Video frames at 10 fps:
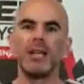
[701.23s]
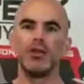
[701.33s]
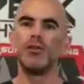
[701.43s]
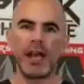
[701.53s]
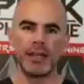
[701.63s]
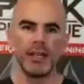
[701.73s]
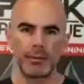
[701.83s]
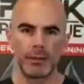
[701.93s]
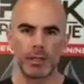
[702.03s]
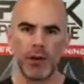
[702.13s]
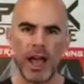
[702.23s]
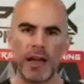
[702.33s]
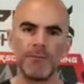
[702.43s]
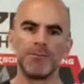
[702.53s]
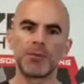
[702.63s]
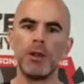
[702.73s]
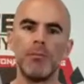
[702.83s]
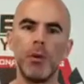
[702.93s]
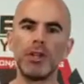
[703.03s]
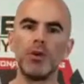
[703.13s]
you do not need them to survive.
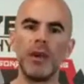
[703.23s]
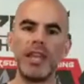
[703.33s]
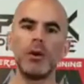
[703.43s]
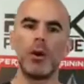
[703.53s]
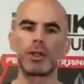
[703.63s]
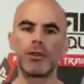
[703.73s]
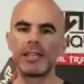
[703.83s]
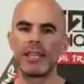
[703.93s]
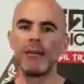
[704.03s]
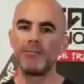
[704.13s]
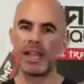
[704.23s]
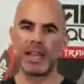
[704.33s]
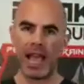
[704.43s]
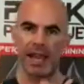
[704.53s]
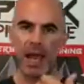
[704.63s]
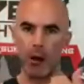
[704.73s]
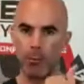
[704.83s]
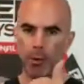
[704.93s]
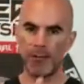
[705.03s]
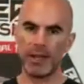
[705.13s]
But when you eat or drink them, they can
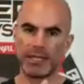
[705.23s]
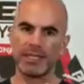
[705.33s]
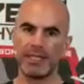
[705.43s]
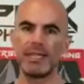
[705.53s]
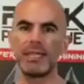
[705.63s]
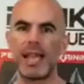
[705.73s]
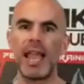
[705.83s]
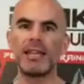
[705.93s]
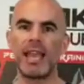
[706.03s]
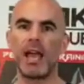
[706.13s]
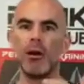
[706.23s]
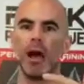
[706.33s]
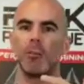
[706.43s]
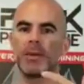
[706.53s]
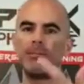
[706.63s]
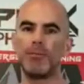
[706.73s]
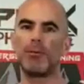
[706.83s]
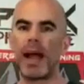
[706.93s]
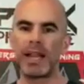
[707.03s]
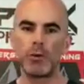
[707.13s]
help prevent diseases and help, help keep your
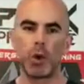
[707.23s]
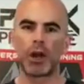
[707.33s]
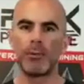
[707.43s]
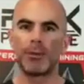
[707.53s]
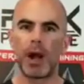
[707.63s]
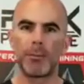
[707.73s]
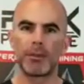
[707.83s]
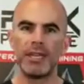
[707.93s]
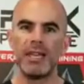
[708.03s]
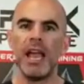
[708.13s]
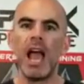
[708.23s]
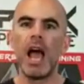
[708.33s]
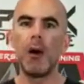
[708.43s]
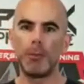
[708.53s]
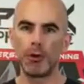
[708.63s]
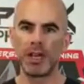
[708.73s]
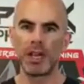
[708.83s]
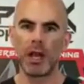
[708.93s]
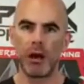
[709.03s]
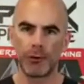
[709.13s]
body working properly, help you
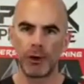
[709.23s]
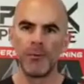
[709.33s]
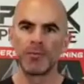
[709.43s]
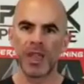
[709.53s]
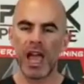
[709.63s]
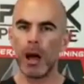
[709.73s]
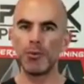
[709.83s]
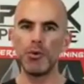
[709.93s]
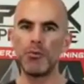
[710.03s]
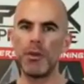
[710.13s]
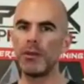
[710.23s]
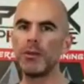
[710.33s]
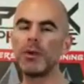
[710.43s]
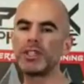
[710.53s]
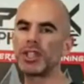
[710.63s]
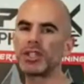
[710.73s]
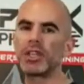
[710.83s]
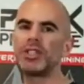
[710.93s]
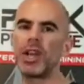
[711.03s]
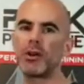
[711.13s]
recover, help you with just
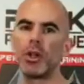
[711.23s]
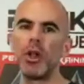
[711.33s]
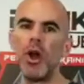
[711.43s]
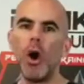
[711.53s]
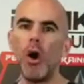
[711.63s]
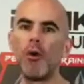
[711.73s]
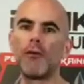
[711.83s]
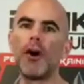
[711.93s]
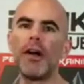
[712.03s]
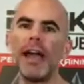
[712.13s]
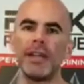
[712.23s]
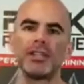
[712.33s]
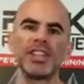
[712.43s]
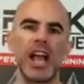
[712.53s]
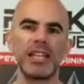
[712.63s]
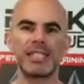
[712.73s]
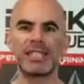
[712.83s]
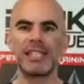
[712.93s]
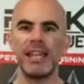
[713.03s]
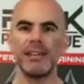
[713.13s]
a general overall energized
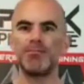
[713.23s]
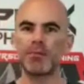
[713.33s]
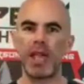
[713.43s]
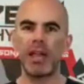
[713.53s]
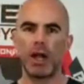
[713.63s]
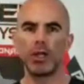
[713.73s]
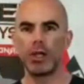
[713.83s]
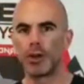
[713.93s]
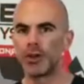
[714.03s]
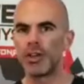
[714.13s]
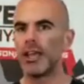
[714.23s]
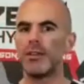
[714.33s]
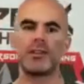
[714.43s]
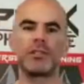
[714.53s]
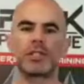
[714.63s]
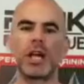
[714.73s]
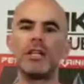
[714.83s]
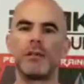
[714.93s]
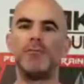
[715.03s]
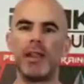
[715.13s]
state and alert, and
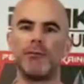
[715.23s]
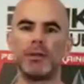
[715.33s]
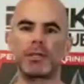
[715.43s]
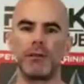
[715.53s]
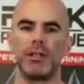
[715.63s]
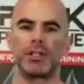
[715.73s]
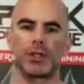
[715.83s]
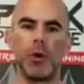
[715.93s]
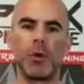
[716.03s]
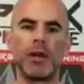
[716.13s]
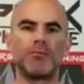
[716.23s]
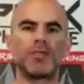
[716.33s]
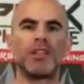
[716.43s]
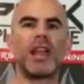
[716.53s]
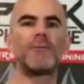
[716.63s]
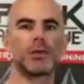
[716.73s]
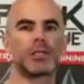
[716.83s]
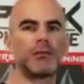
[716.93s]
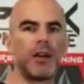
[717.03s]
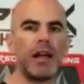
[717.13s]
tons of benefits of it. So we're, they're not for
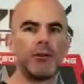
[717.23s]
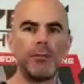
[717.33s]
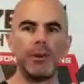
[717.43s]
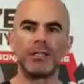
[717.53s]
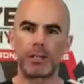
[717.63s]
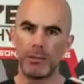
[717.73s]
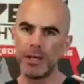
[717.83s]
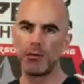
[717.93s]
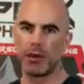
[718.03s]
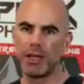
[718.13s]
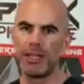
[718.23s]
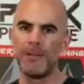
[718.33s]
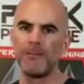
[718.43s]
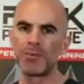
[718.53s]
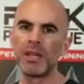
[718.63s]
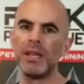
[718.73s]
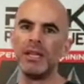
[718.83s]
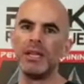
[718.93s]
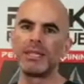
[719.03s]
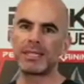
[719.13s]
survival, but to me, really,
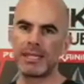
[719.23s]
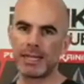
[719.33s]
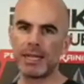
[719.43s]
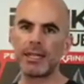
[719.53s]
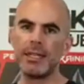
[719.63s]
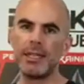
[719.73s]
technically